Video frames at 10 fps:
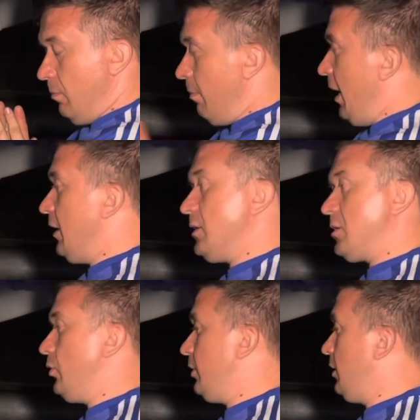Man, it's
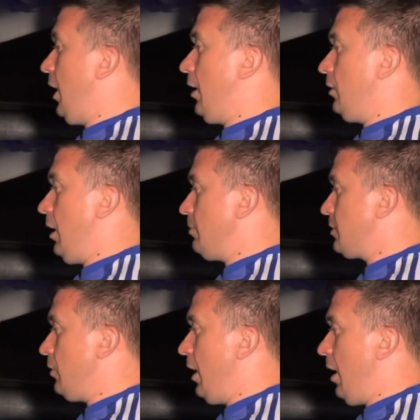holding an idle. I'm
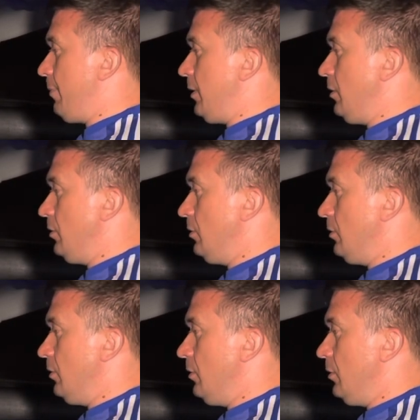so happy.
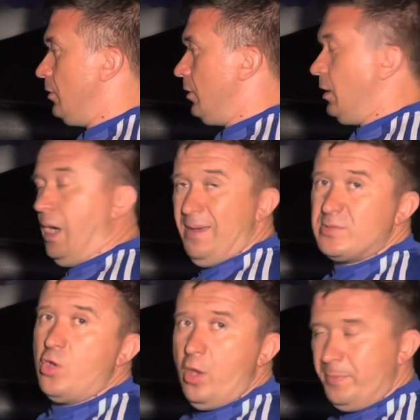I'm
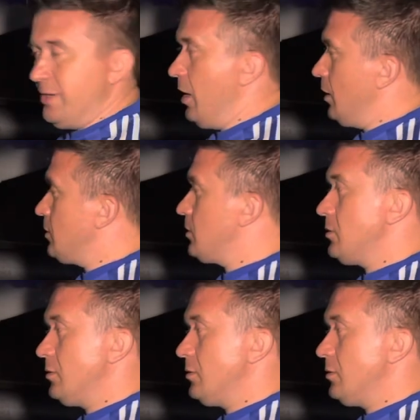so happy, guys.